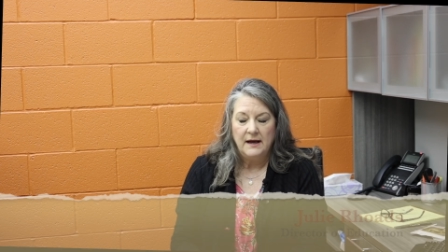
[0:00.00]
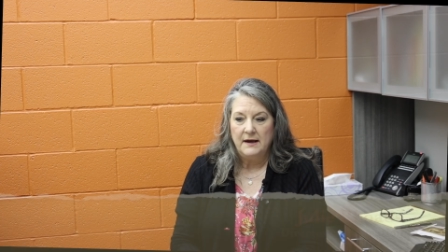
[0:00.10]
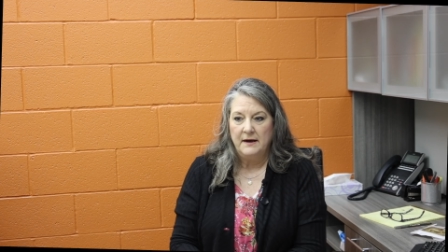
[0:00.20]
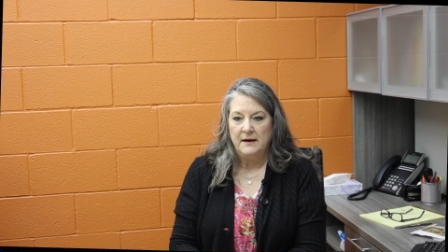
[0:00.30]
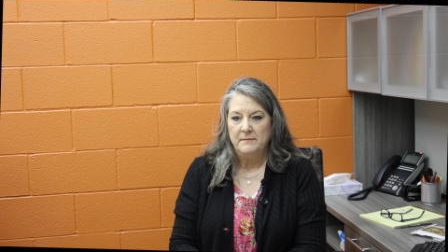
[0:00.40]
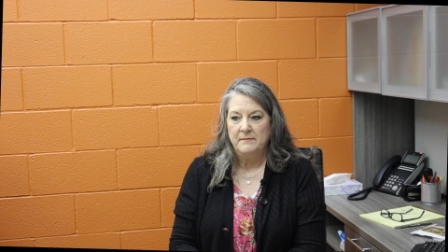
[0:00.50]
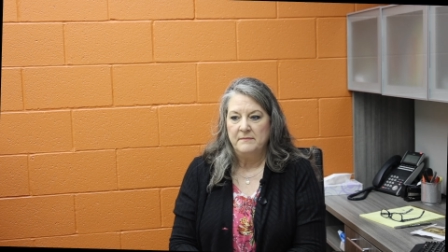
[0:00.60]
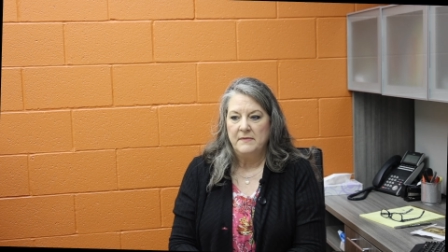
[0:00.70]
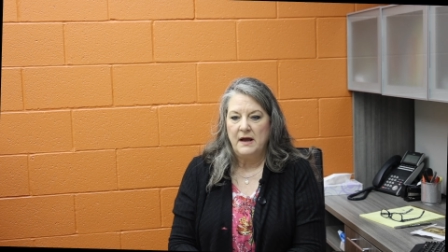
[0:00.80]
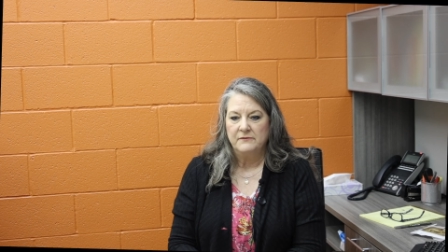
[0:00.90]

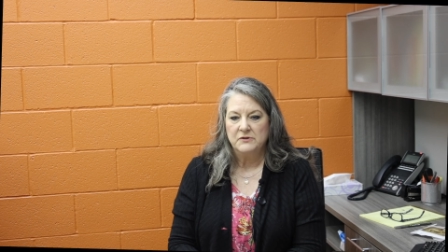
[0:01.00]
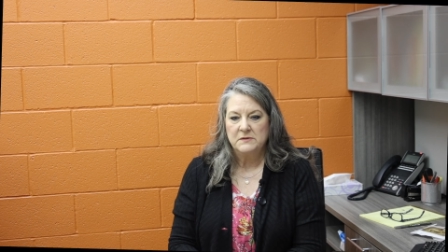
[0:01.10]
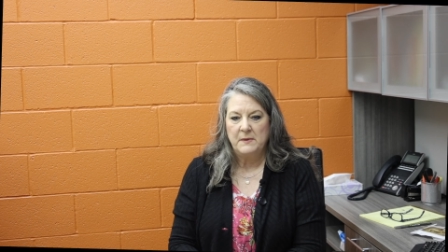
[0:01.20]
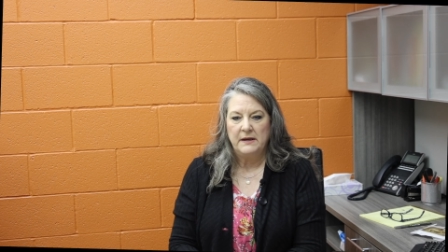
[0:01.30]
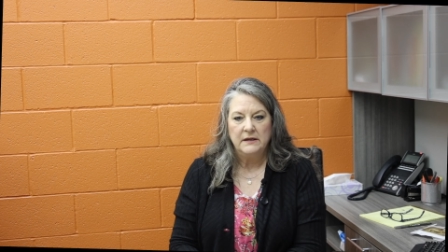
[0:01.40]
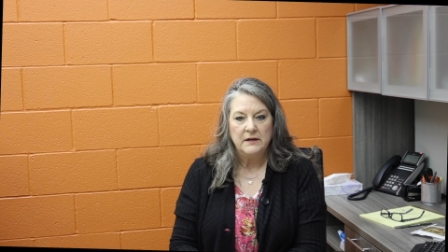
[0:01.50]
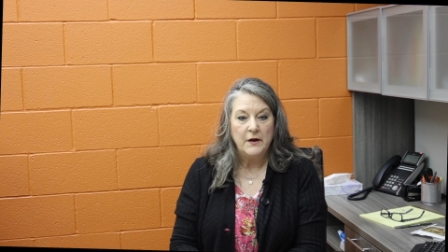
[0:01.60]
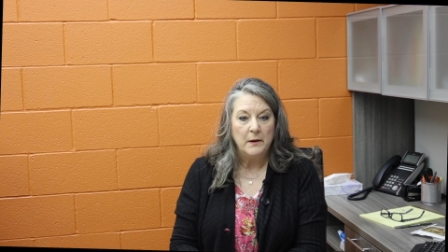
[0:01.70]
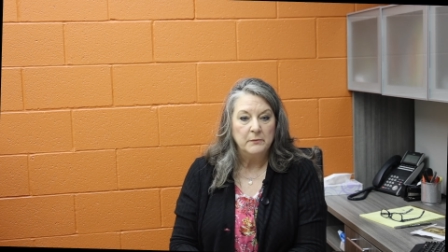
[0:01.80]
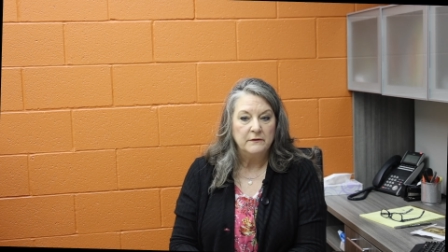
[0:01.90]
After spending a
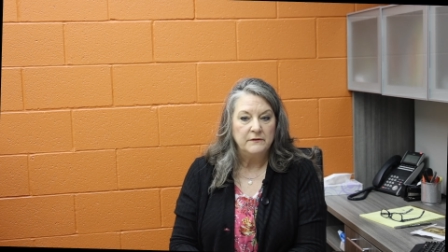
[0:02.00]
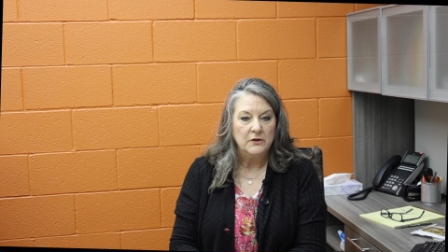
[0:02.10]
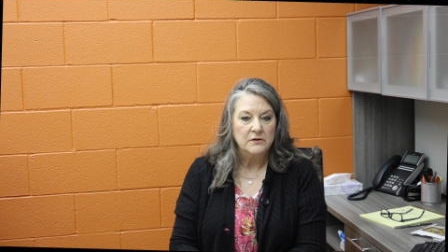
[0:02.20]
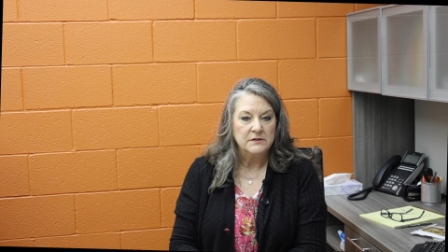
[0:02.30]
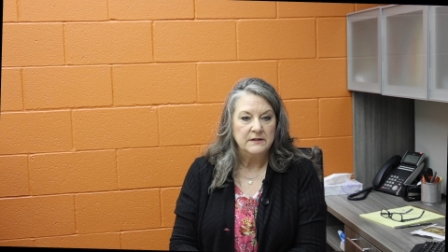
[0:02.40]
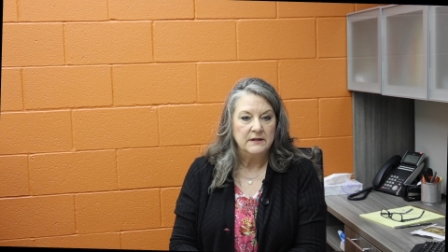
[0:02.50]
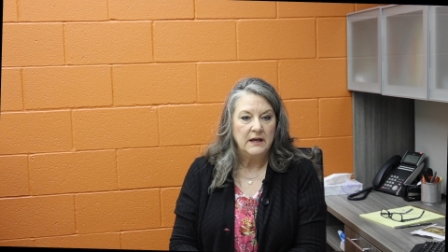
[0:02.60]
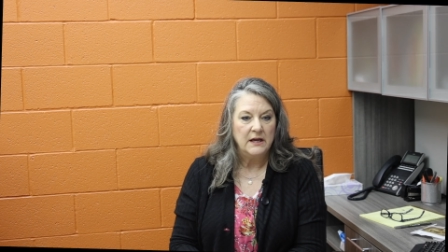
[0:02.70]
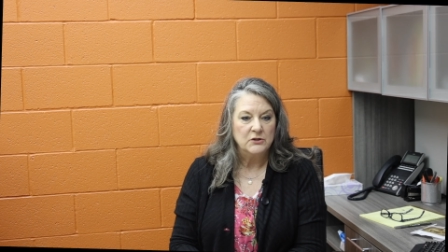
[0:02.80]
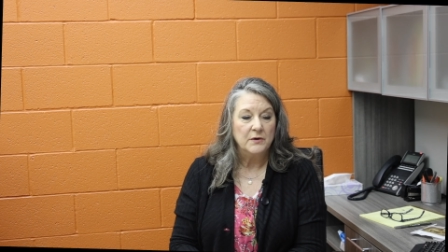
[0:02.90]
number of years in the
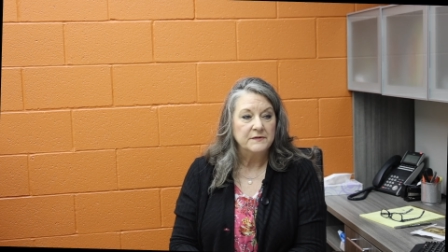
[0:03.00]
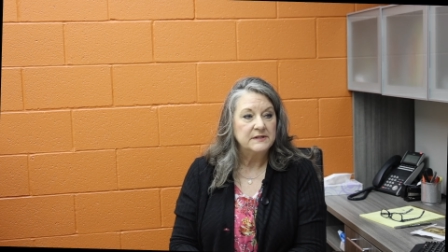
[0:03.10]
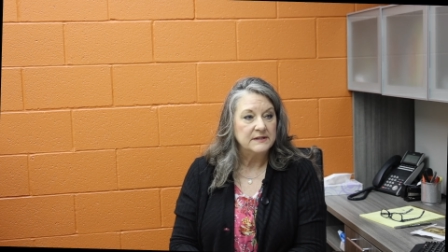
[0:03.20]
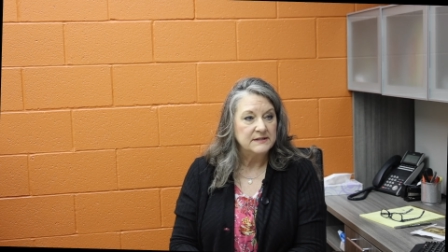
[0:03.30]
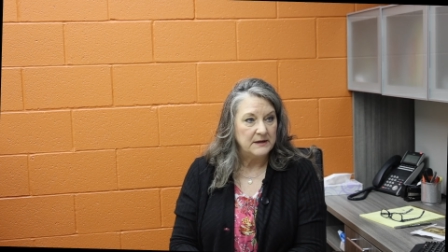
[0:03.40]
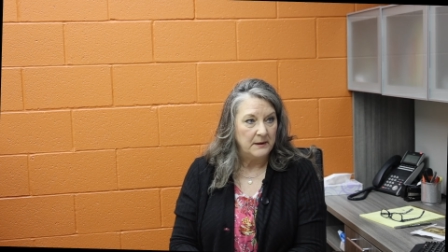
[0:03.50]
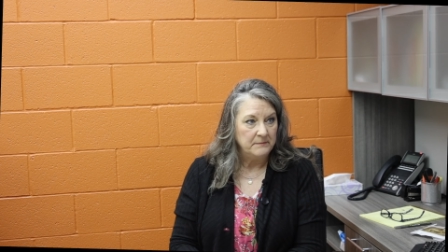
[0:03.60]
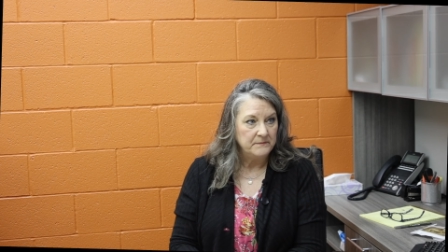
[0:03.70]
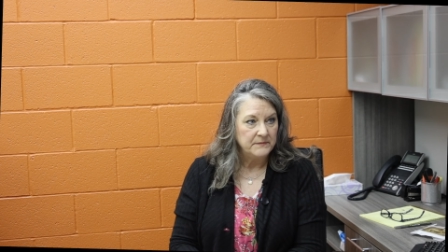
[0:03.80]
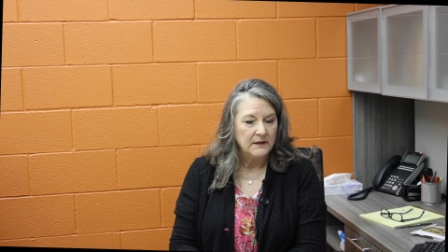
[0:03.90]
K-12
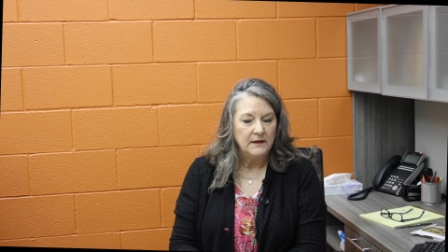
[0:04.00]
system,